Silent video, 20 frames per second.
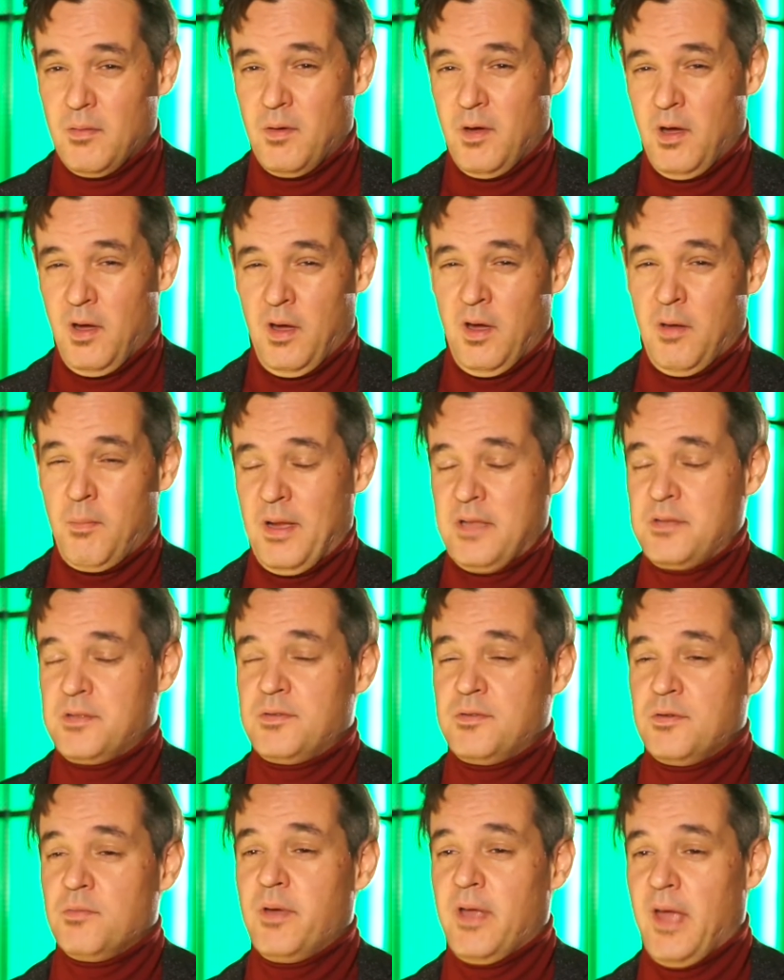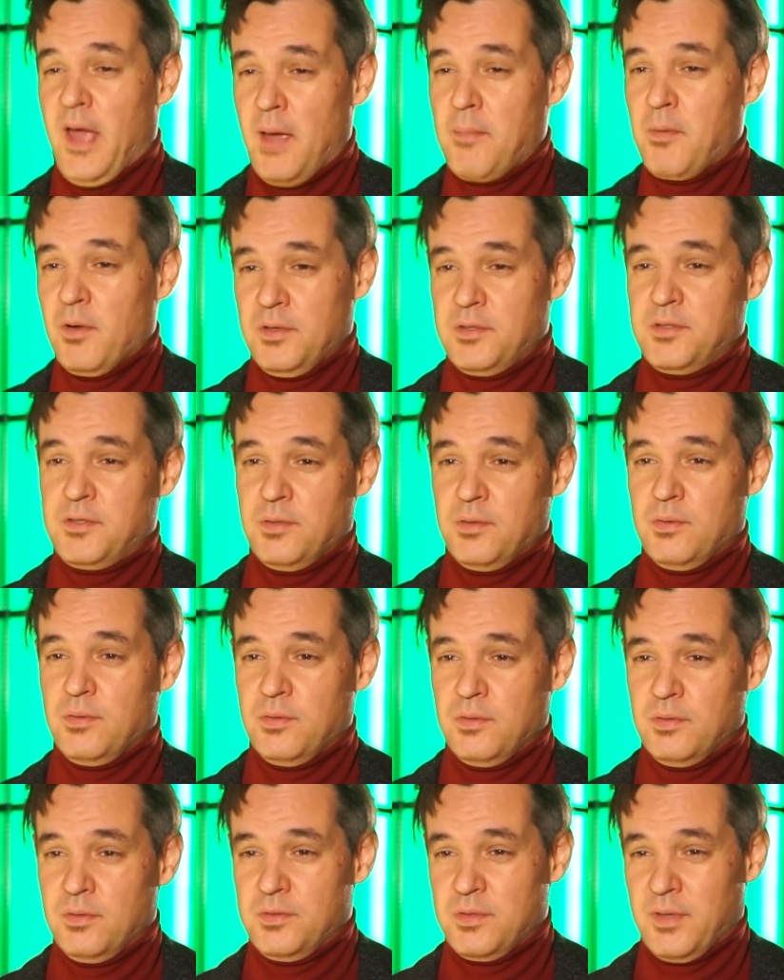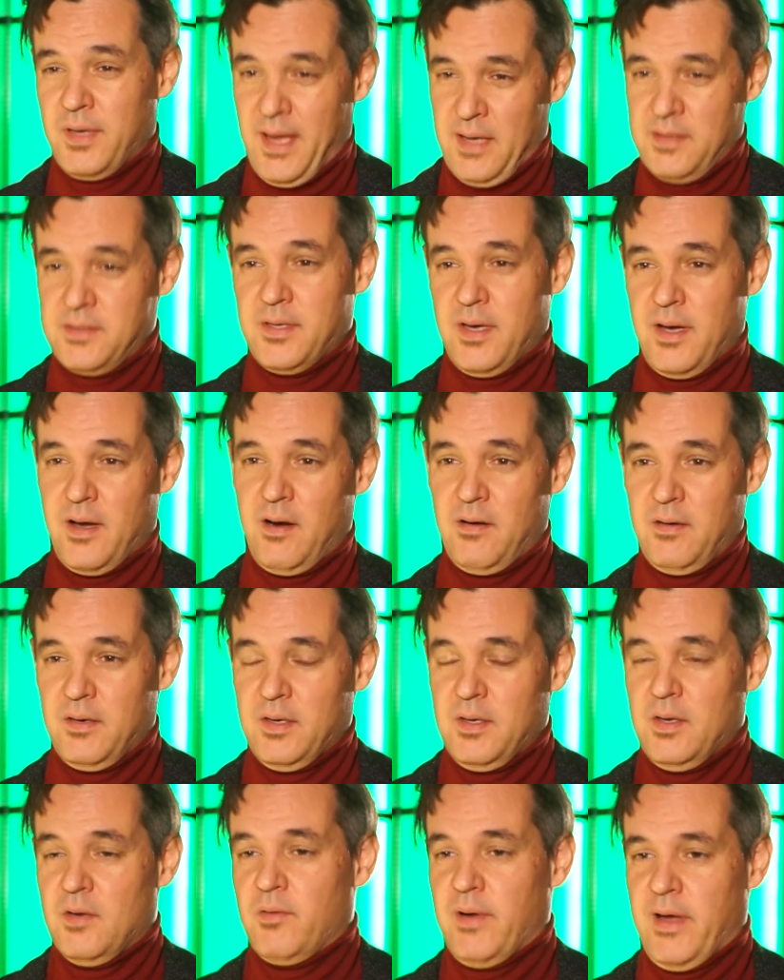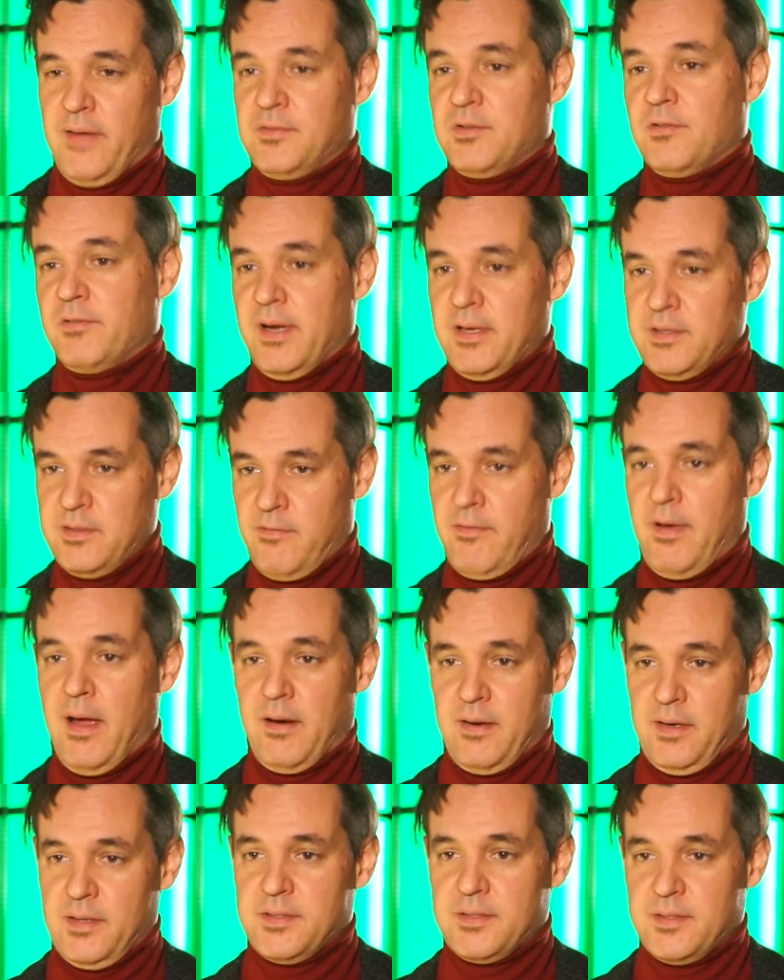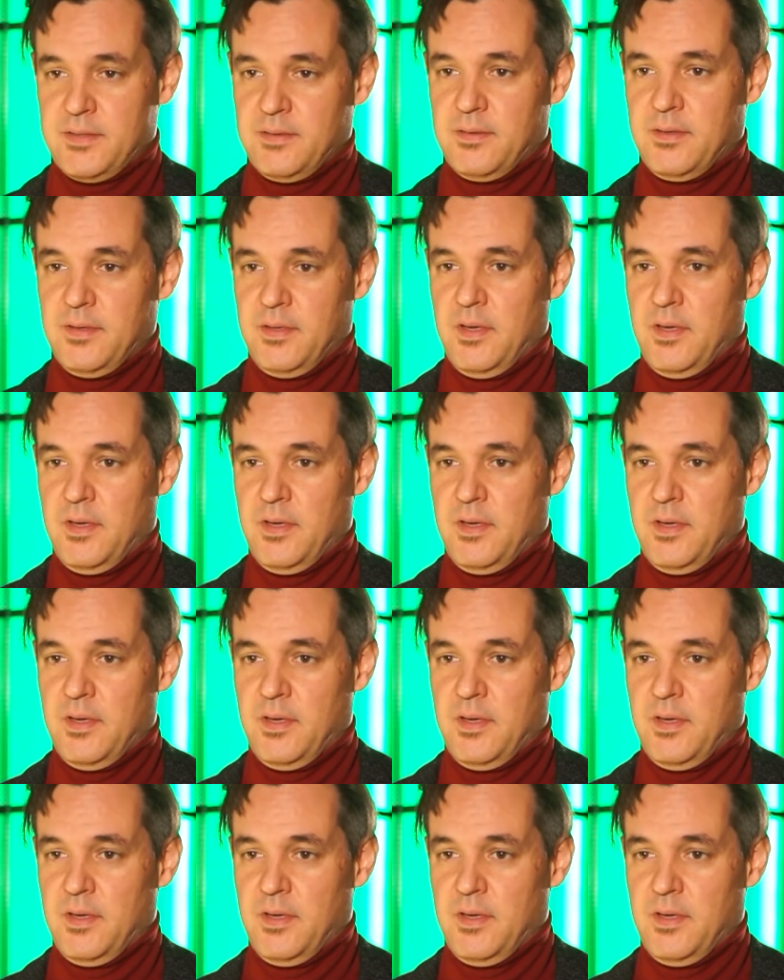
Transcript: Uh, but to be able to, to get there, we have to raise awareness.